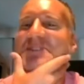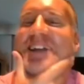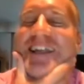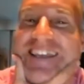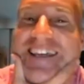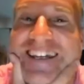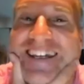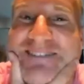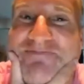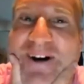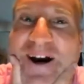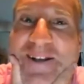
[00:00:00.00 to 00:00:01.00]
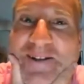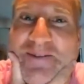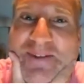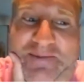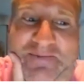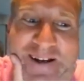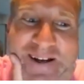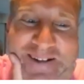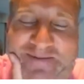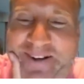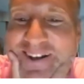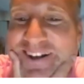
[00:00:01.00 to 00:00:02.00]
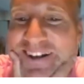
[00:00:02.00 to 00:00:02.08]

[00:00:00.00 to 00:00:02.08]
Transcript: but I think it's part of his bottom.